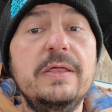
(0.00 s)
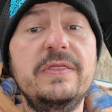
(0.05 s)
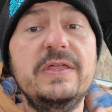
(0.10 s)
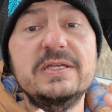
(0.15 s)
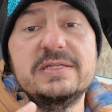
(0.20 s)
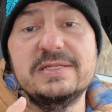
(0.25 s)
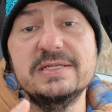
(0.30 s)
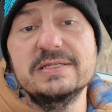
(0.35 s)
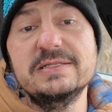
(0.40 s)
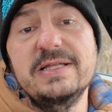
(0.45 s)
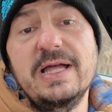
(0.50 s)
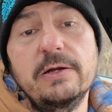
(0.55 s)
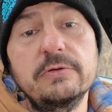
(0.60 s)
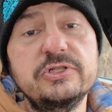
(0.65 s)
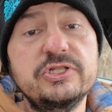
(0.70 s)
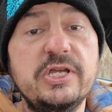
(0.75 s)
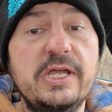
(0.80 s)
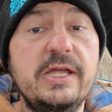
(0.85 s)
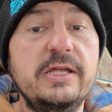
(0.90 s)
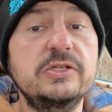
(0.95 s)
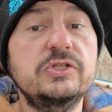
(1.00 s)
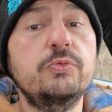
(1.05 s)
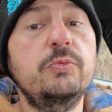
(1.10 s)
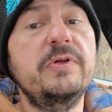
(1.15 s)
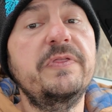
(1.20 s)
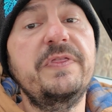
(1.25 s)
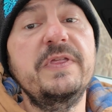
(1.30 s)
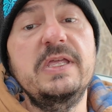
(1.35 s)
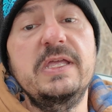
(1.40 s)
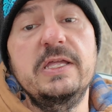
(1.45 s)
This has now changed
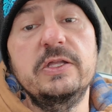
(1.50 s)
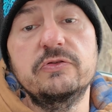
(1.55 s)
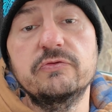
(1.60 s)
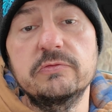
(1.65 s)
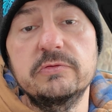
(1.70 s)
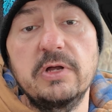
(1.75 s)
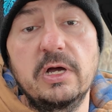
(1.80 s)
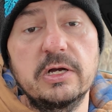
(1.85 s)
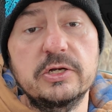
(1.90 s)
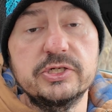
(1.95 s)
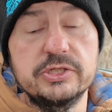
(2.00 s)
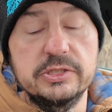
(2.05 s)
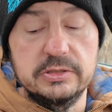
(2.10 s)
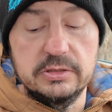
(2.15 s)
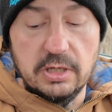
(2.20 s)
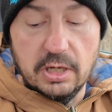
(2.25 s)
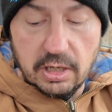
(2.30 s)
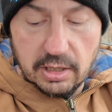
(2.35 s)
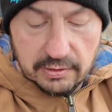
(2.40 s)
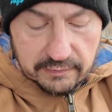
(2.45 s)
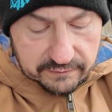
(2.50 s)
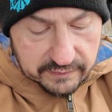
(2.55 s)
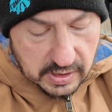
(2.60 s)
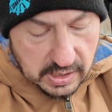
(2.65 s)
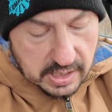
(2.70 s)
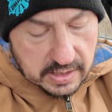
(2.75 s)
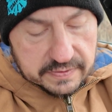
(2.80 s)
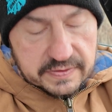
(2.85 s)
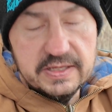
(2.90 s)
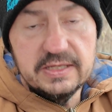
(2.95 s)
with the introduction of
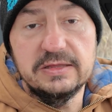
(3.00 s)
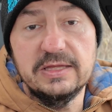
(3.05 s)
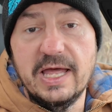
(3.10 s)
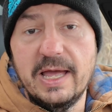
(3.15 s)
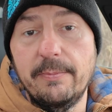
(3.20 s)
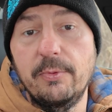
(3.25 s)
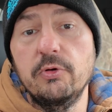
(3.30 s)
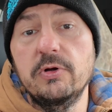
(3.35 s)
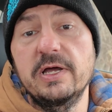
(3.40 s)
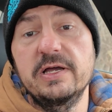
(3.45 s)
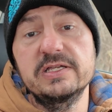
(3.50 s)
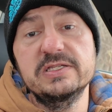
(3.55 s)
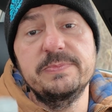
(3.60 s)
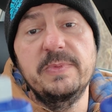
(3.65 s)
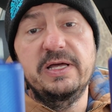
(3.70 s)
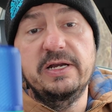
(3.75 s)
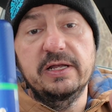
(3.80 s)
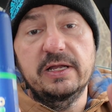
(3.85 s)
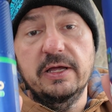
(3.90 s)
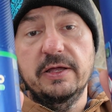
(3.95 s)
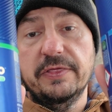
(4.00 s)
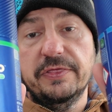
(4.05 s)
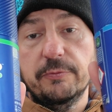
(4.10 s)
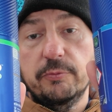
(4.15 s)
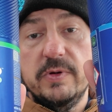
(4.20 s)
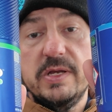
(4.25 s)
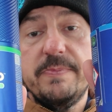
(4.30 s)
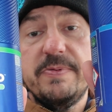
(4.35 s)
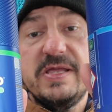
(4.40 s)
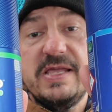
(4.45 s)
the Labocosmetica
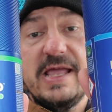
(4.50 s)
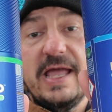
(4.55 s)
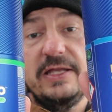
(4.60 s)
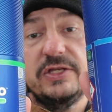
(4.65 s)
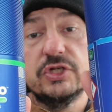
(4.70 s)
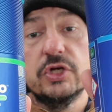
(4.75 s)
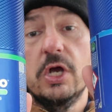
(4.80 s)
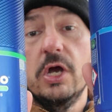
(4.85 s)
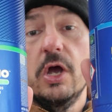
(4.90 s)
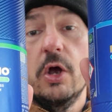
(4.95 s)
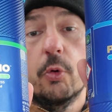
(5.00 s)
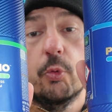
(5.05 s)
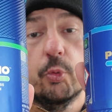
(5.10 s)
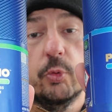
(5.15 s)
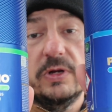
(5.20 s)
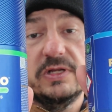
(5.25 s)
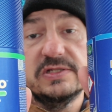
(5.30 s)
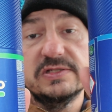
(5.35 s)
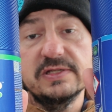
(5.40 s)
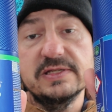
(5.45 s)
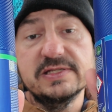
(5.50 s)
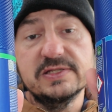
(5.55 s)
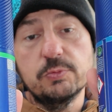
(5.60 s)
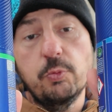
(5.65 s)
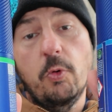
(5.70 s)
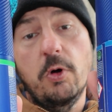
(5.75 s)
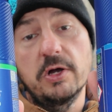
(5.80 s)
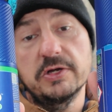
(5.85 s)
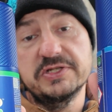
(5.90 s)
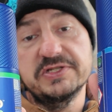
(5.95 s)
3pH rinseless
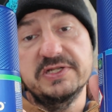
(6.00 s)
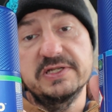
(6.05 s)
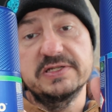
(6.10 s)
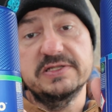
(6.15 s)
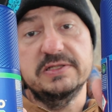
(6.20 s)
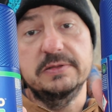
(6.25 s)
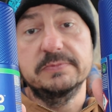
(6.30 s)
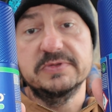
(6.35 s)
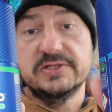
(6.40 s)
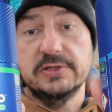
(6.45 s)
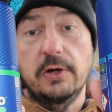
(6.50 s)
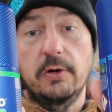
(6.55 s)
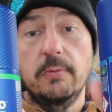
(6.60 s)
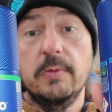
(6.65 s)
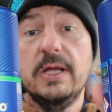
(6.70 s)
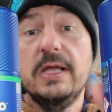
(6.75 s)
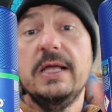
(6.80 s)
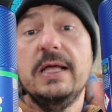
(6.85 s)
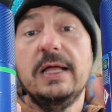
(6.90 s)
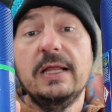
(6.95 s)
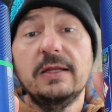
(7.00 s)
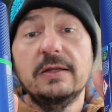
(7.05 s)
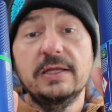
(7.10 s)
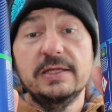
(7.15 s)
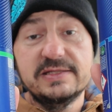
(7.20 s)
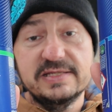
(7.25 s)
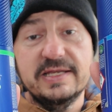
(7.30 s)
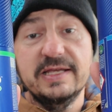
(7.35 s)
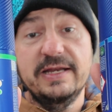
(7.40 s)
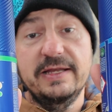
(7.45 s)
wash system. So
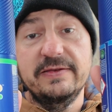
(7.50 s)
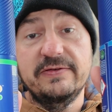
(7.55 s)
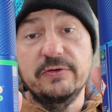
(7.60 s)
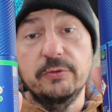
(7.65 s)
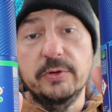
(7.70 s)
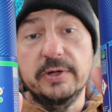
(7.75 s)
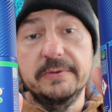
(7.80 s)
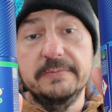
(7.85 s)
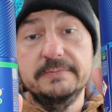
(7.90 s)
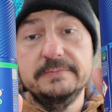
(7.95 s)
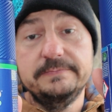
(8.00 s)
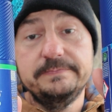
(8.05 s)
let's get into it.